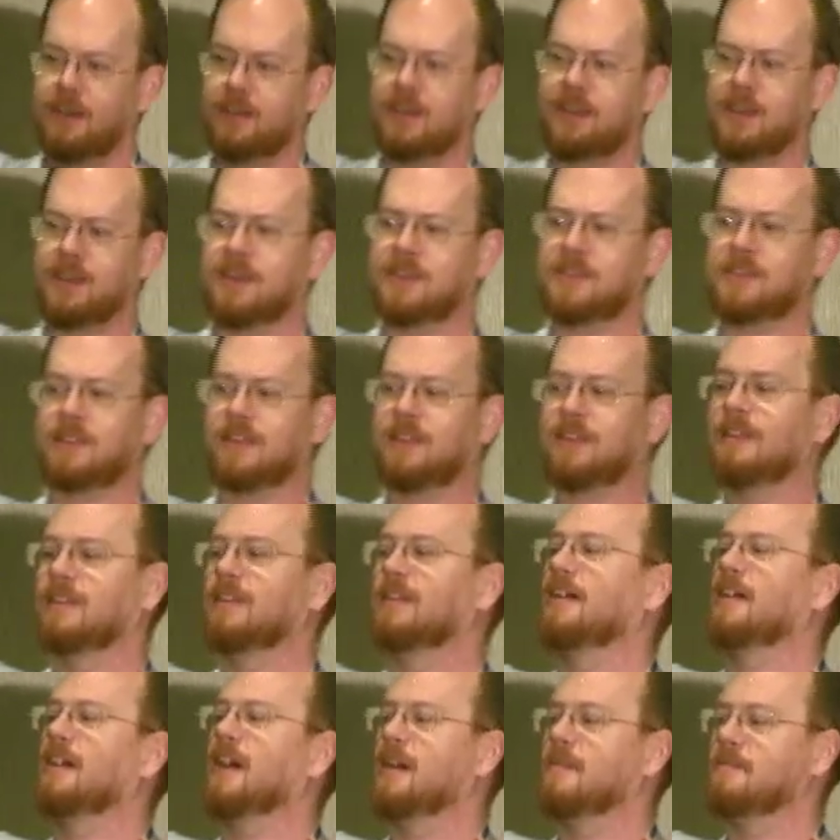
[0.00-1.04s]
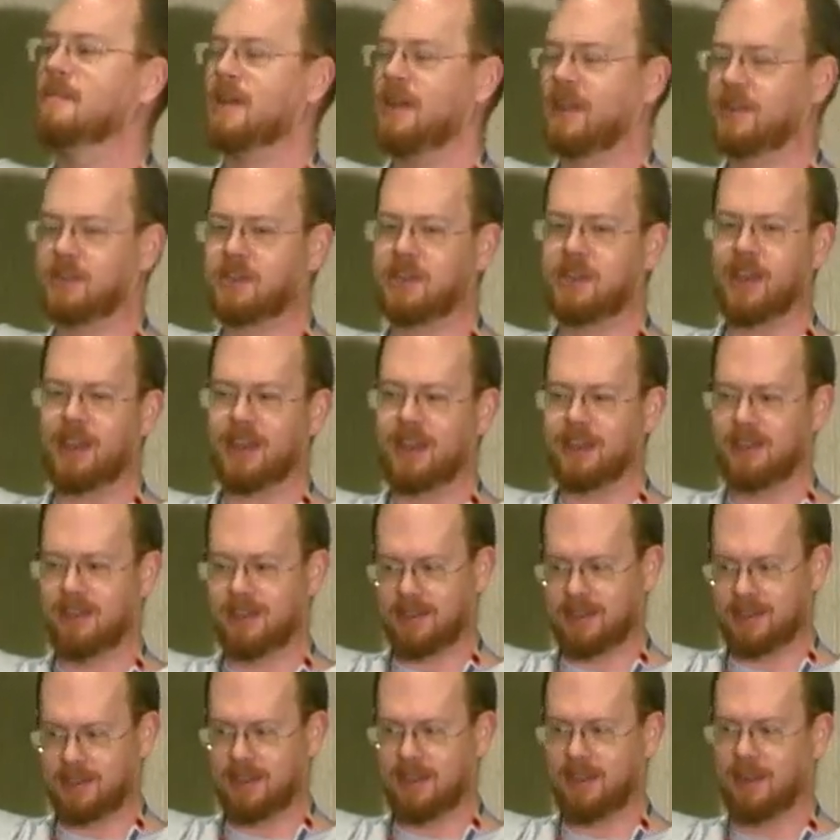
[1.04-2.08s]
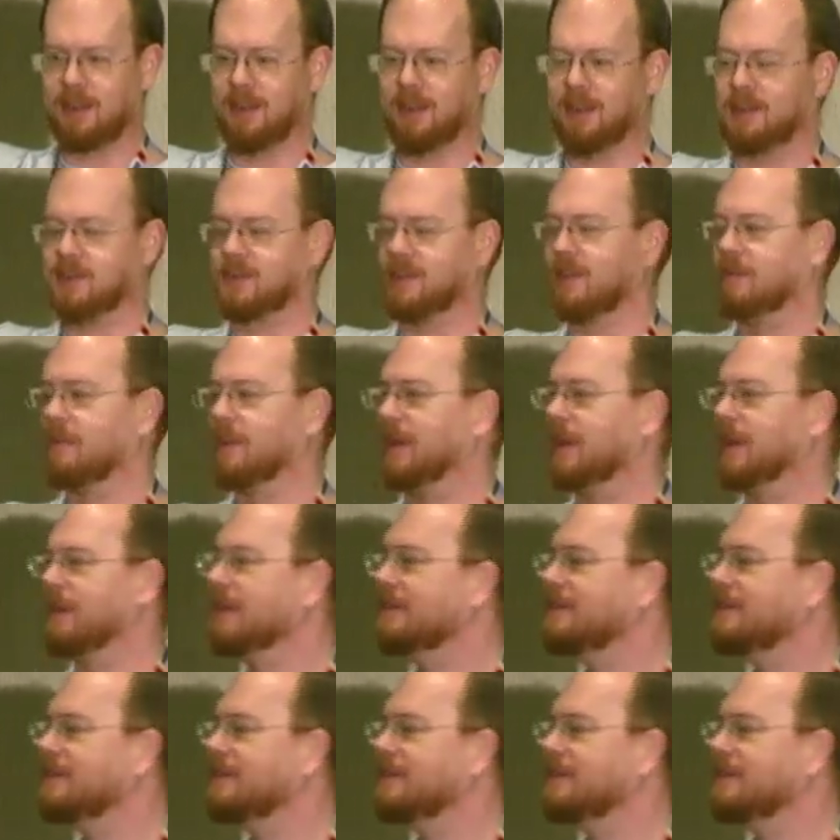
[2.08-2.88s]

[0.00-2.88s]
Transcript: This, I'm not chucking, this is going to hurt somebody.